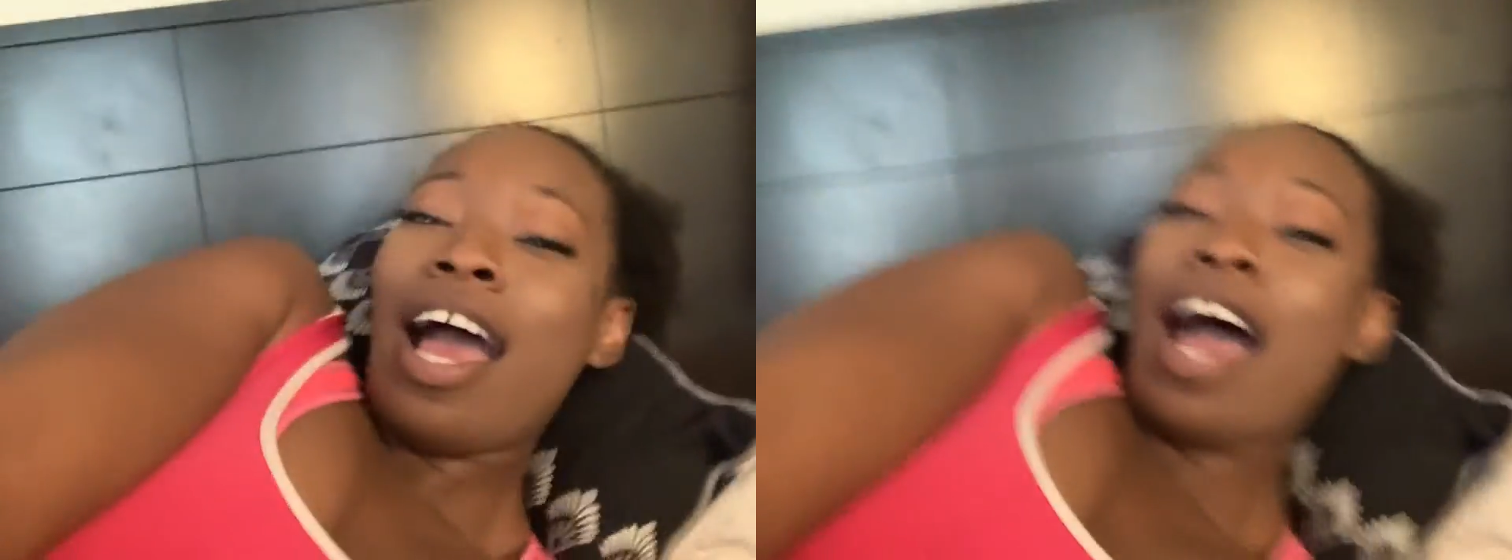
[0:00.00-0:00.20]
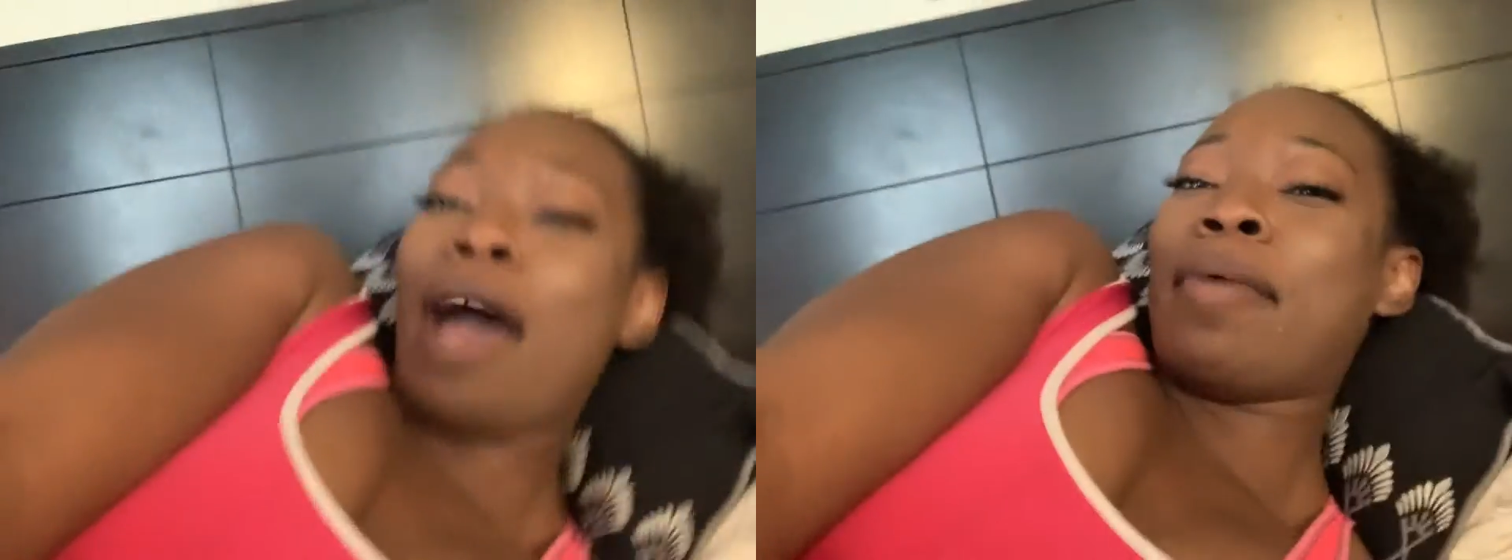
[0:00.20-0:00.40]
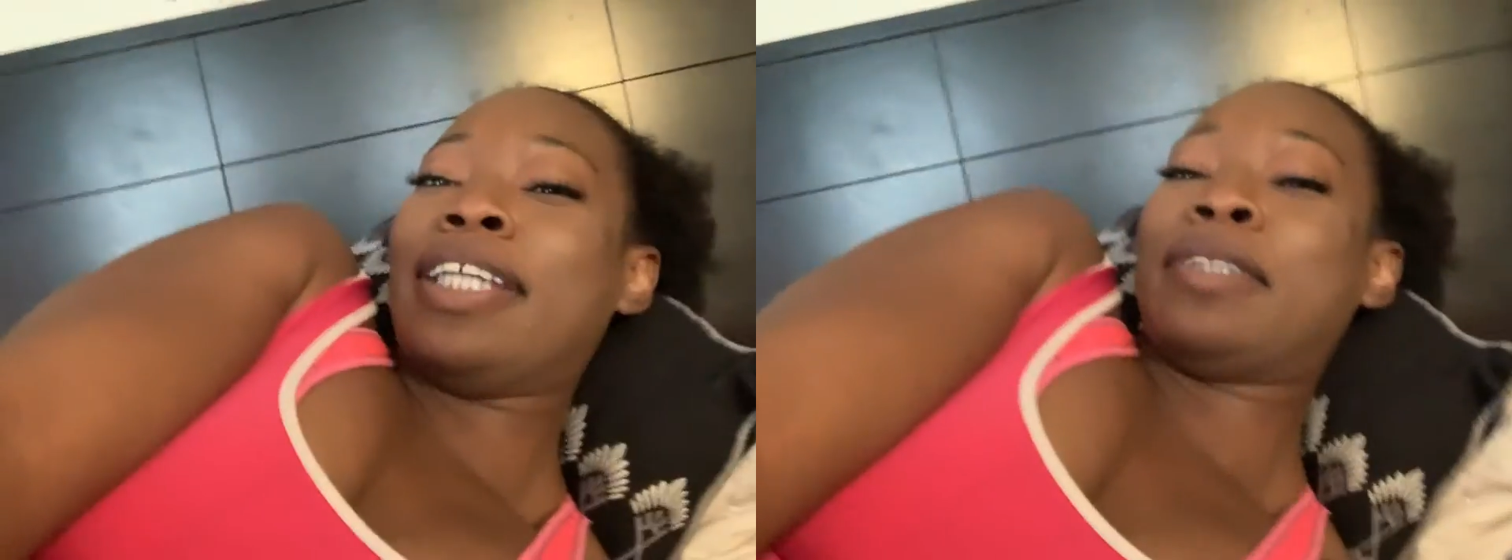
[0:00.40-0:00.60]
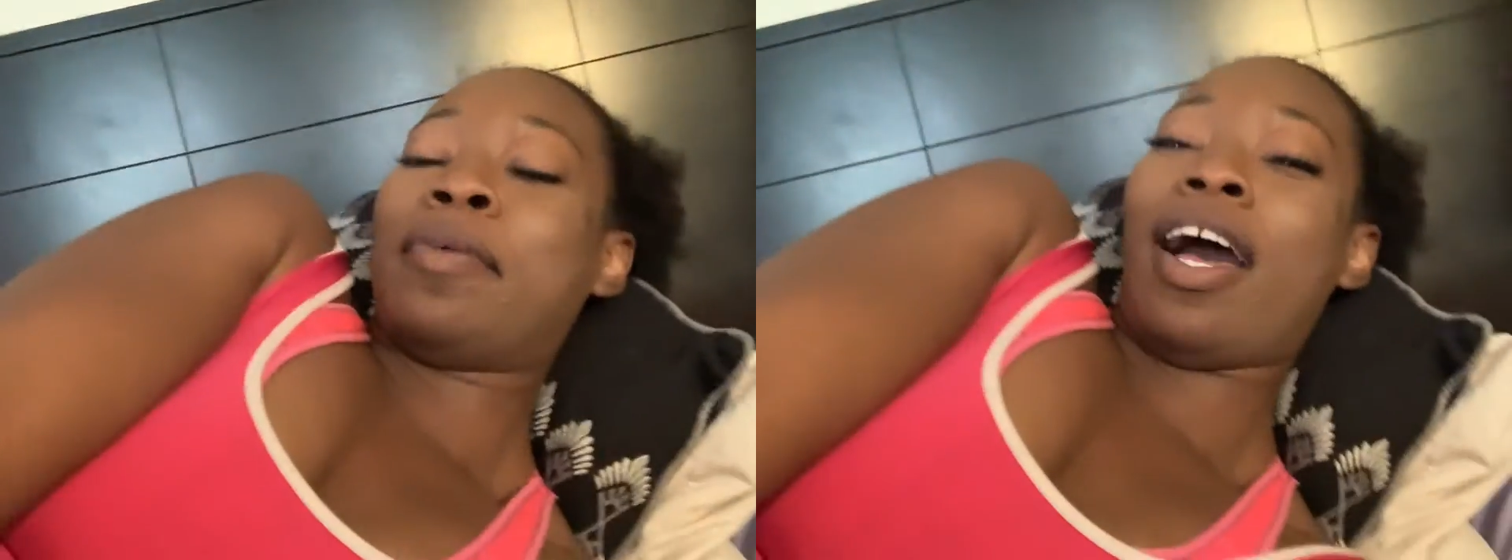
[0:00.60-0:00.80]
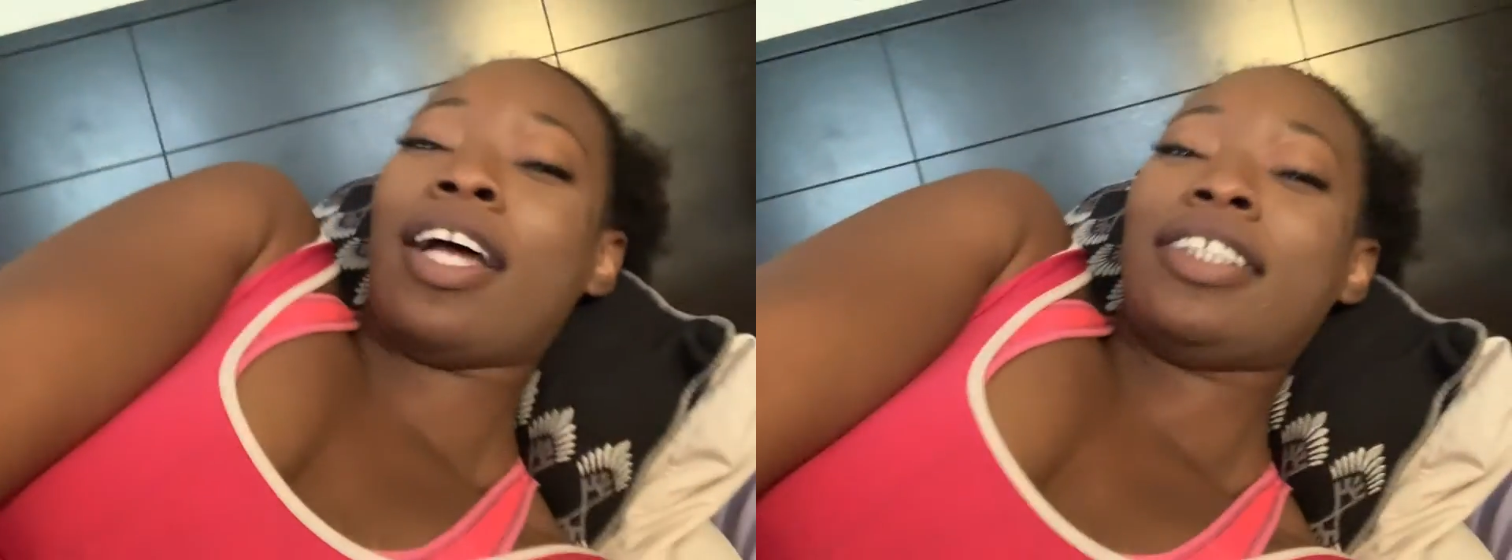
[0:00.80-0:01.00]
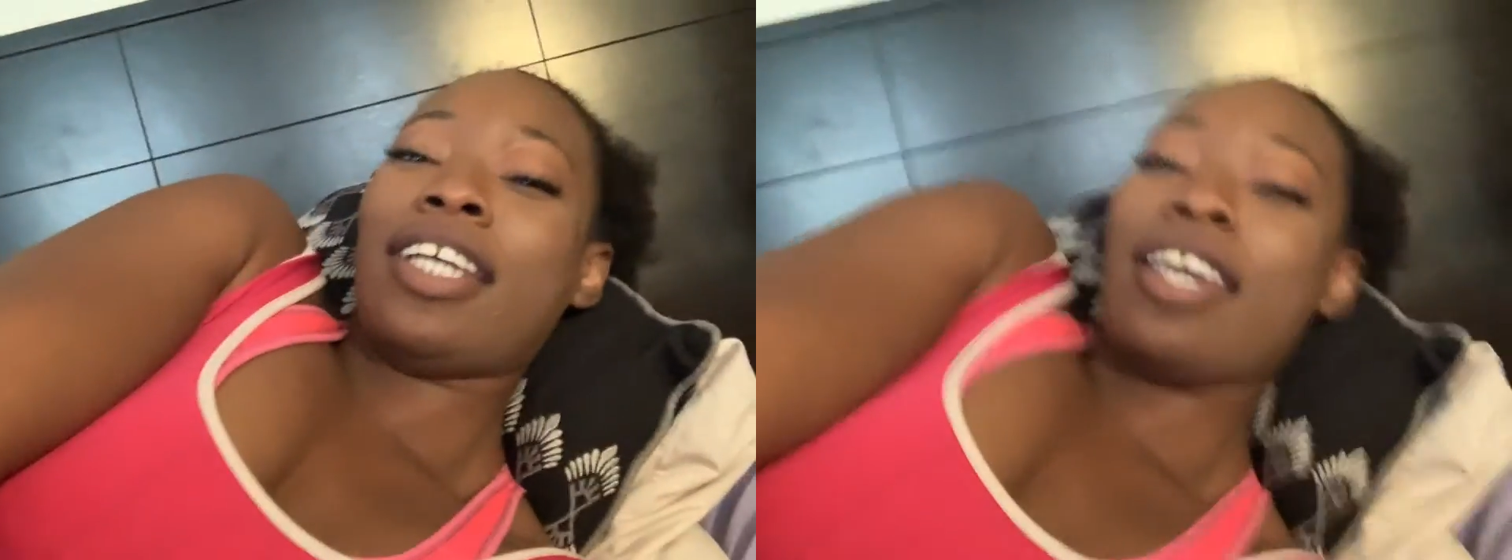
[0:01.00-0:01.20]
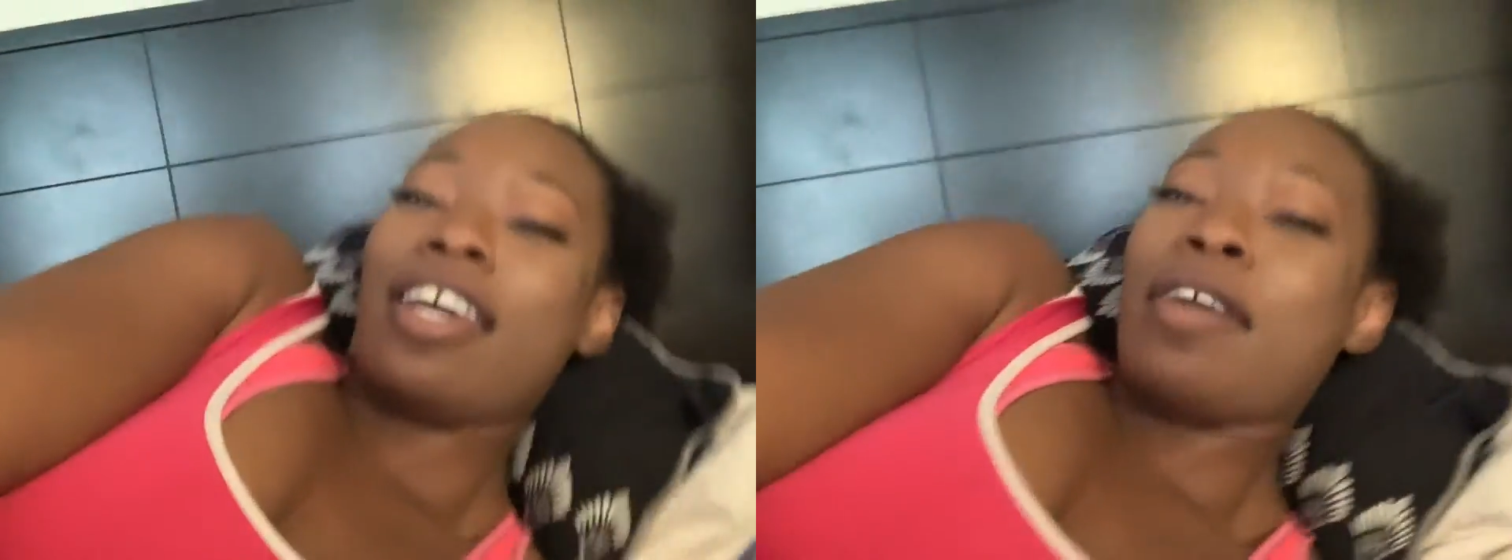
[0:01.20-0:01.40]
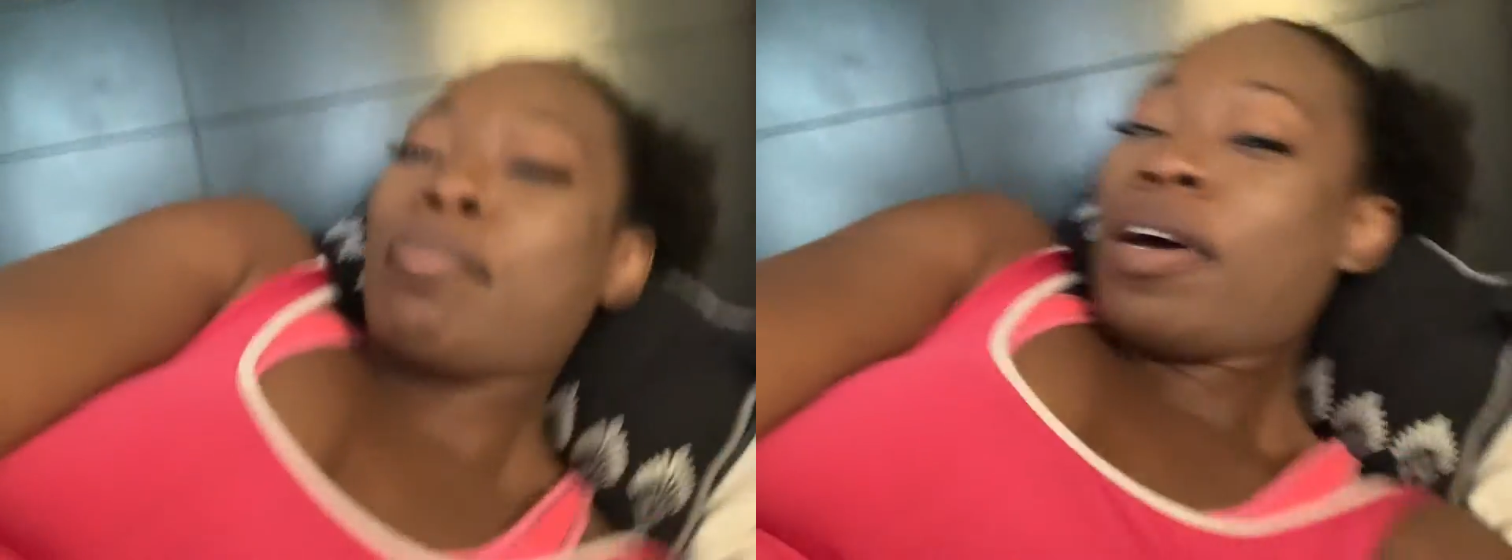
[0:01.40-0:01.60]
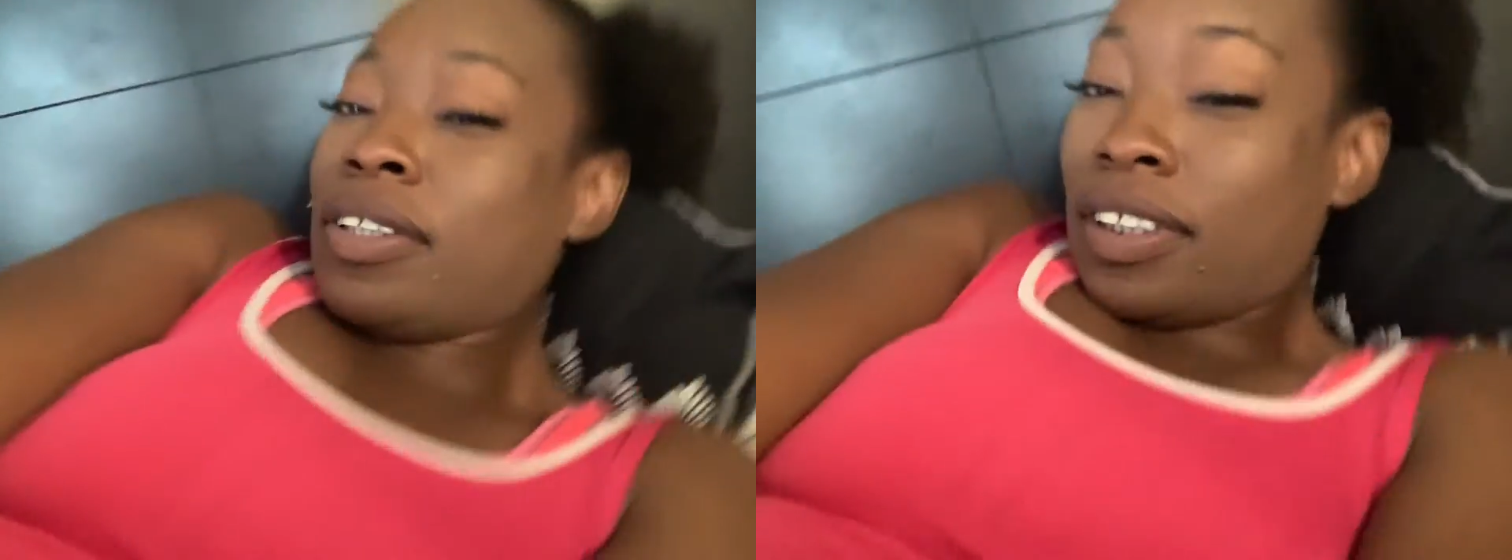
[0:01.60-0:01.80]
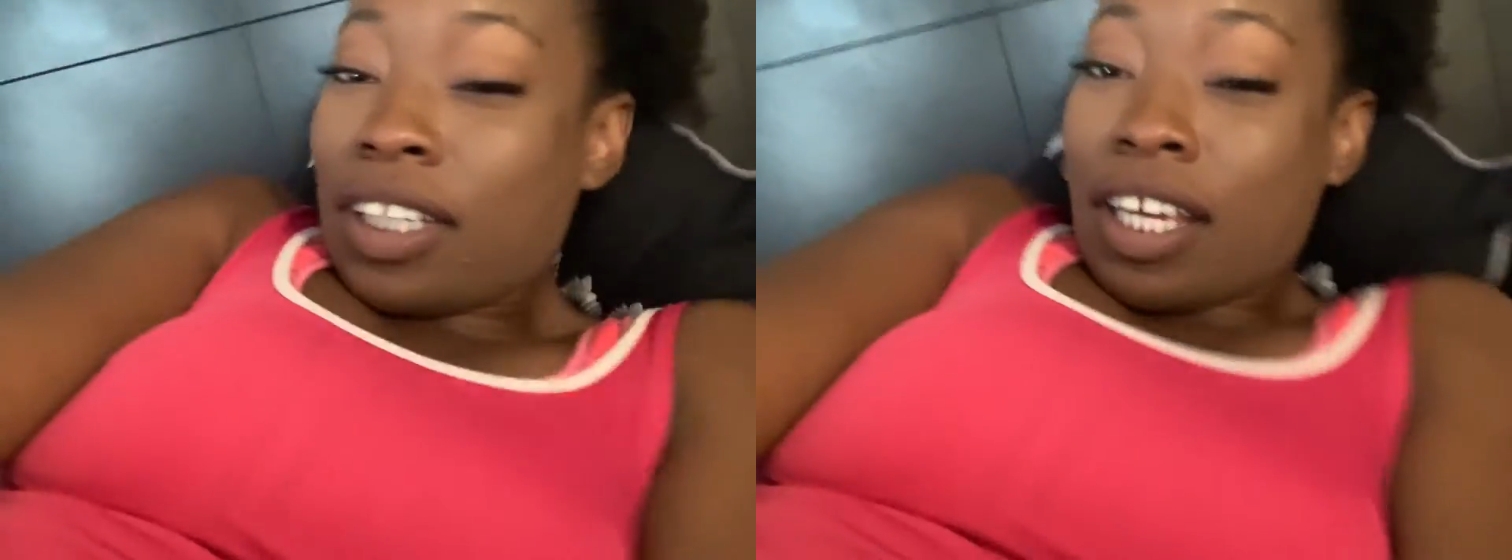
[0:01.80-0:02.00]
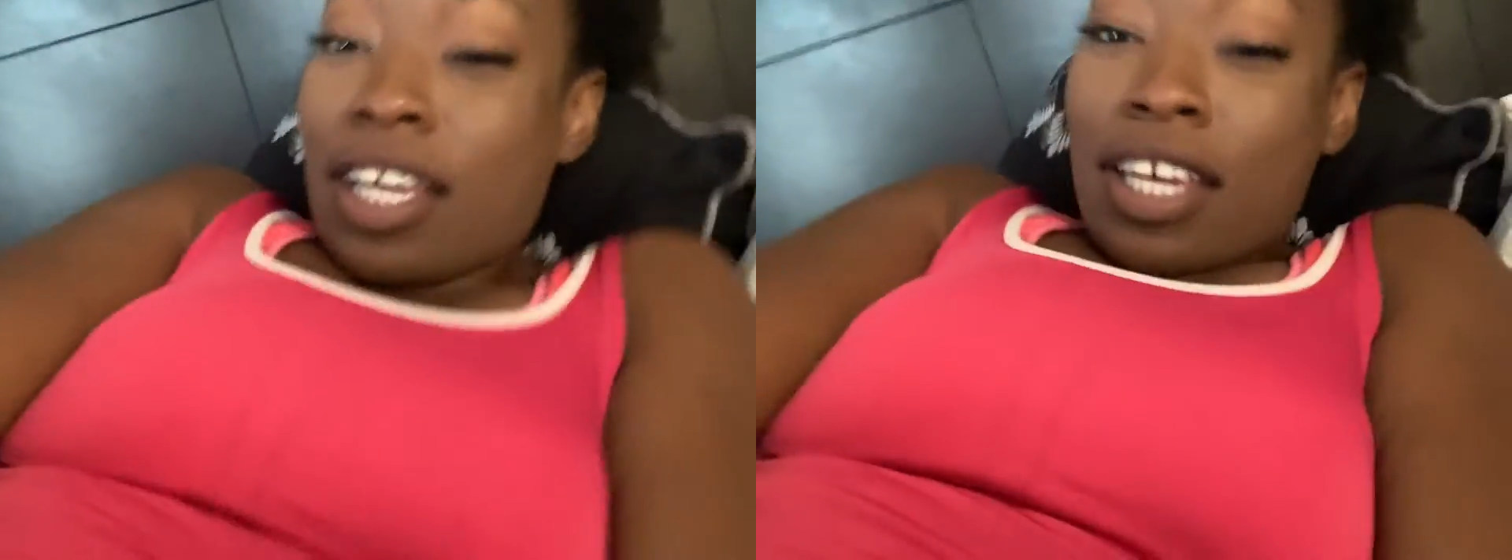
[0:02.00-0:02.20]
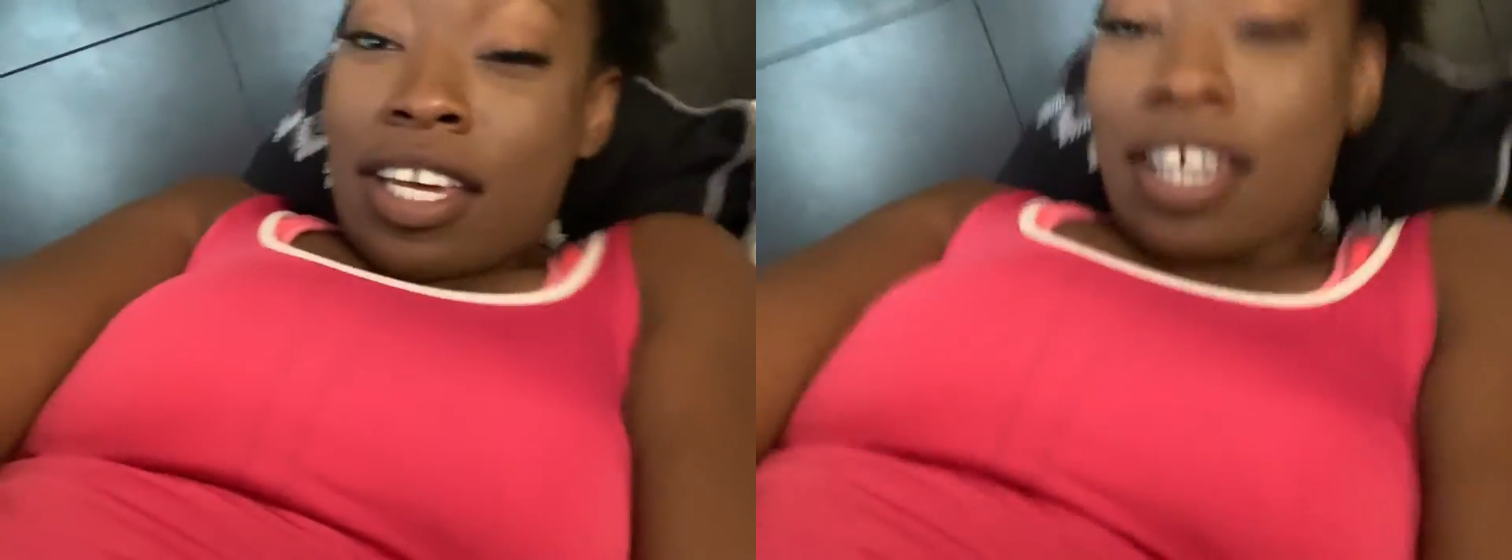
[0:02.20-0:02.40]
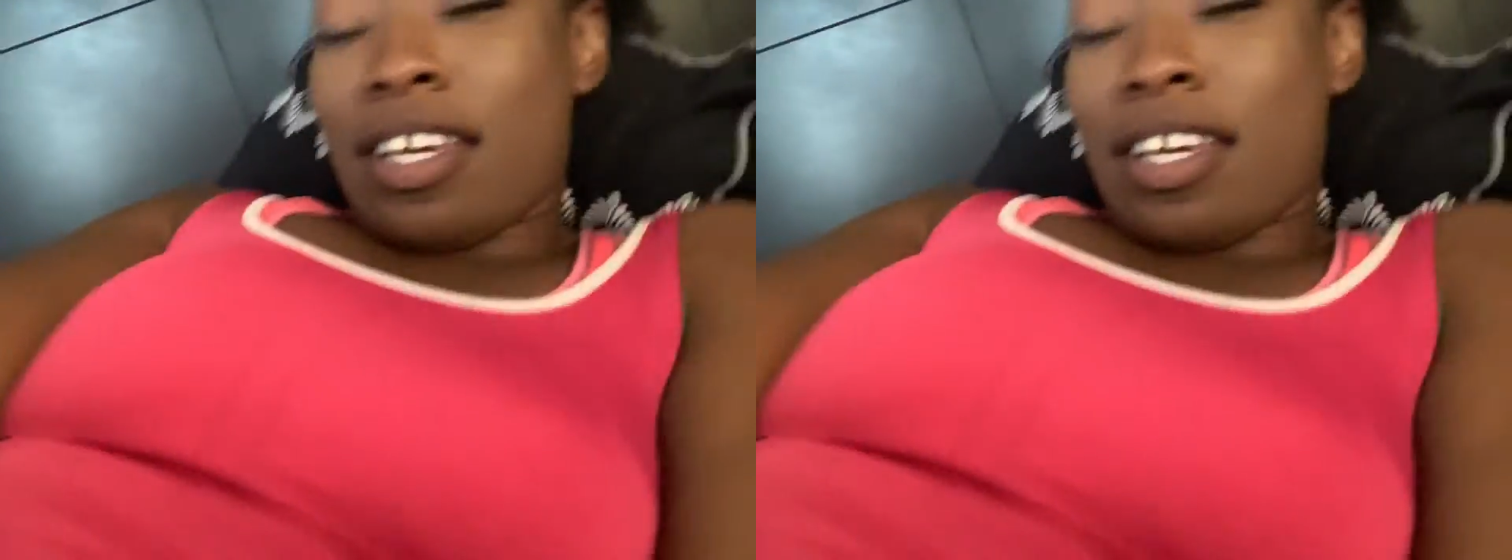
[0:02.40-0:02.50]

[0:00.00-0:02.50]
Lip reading: I made some content and posted it.